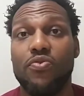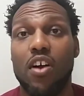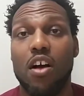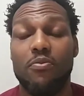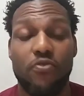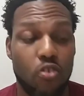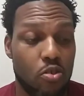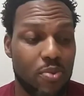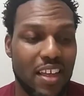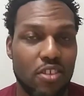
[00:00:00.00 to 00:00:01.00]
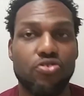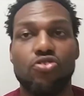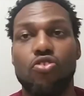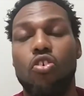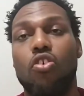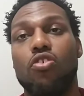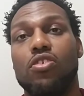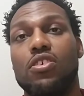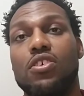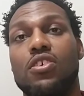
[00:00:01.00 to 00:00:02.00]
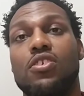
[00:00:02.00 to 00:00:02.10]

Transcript: from former Hillsong